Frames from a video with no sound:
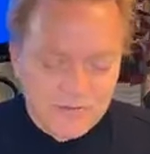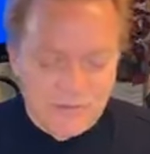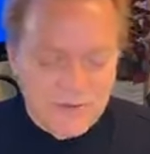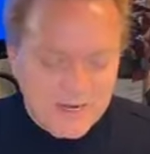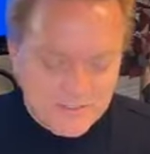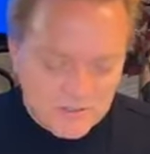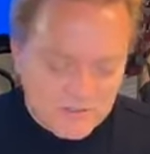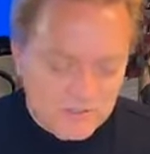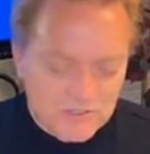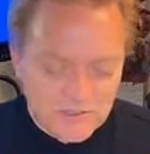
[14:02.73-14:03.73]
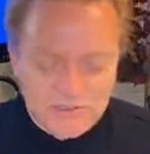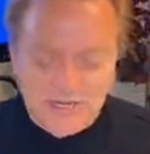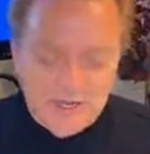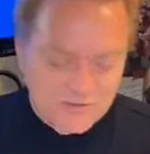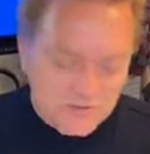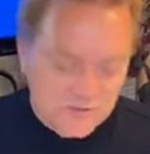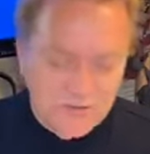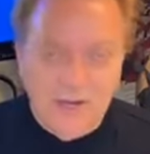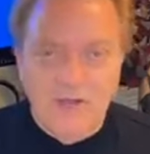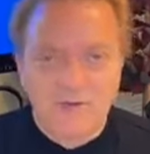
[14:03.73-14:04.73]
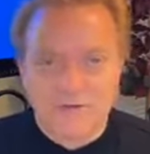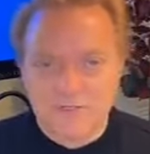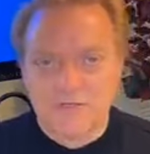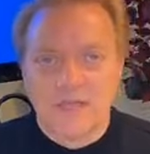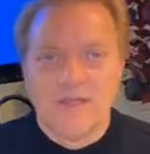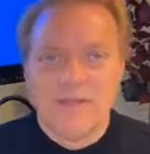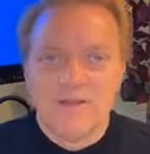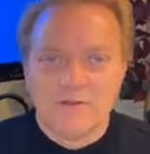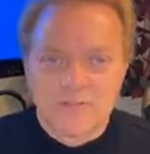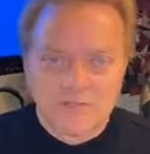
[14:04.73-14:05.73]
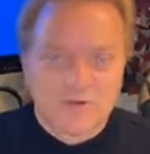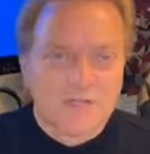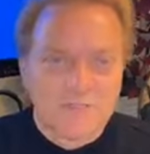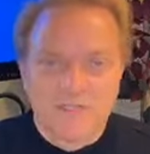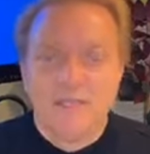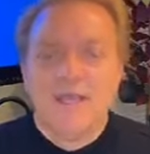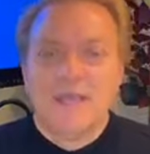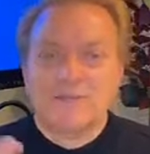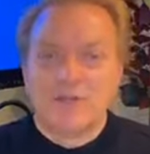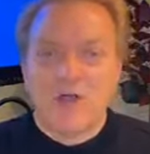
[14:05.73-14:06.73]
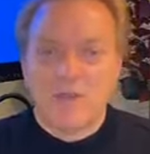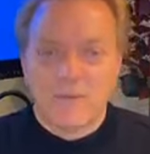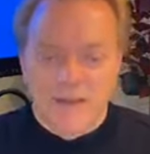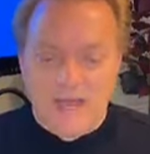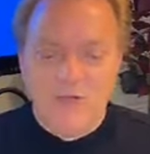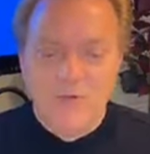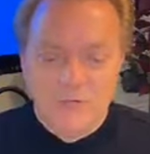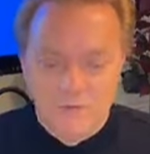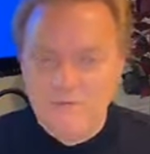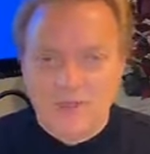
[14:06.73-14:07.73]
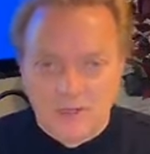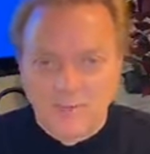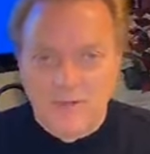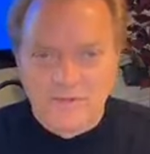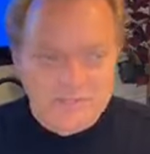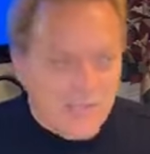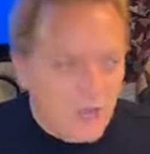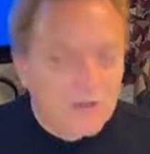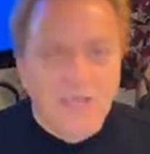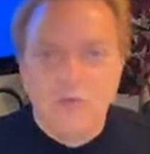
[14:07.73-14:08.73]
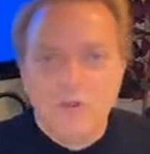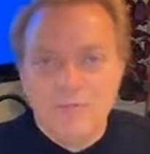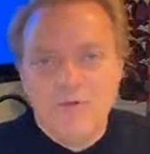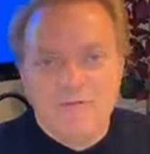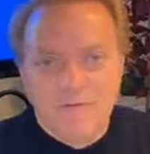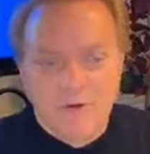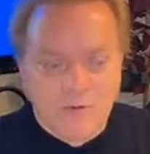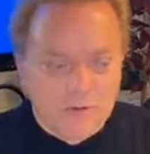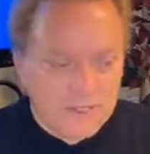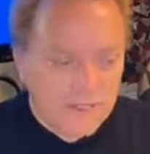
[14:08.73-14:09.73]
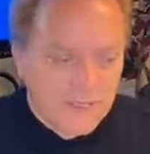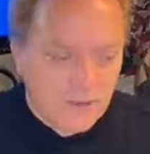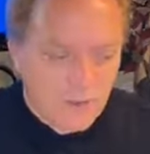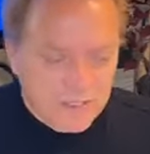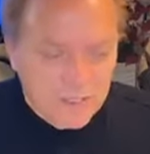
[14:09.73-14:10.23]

your pastors, your church council, your elders, and then your circuits, and talk about how we've talked about this. How can we move forward? What